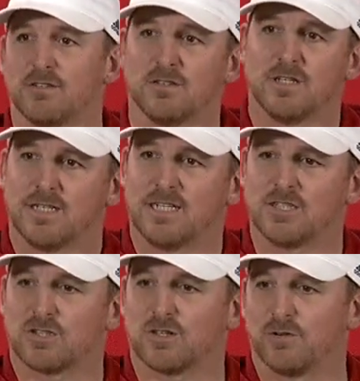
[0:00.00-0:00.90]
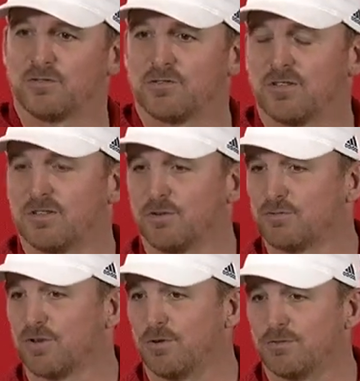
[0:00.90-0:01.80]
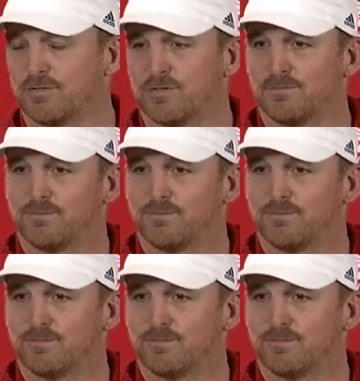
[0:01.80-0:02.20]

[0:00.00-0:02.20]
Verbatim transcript: to inch closer to those goals.